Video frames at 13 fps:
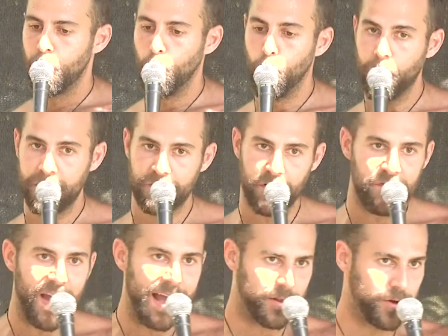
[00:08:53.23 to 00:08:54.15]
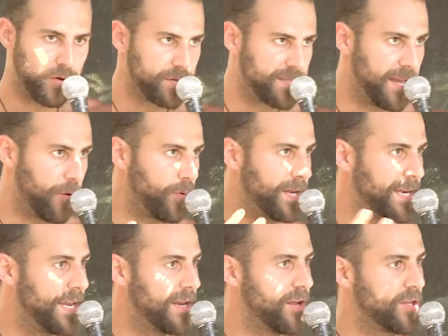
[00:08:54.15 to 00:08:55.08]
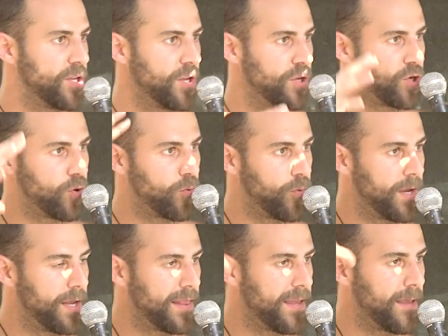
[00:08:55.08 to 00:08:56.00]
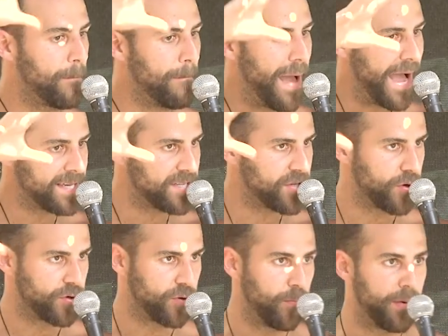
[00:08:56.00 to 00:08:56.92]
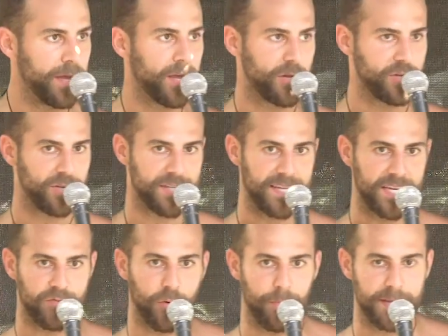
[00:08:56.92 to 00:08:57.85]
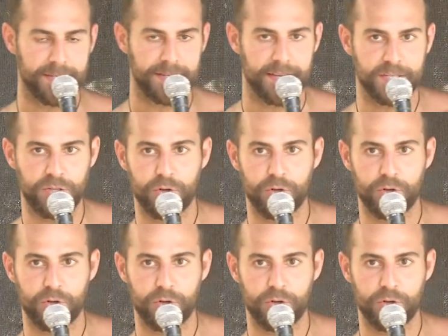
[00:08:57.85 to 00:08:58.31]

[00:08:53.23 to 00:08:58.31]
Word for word: What if the values that we needed to really master to build a successful business,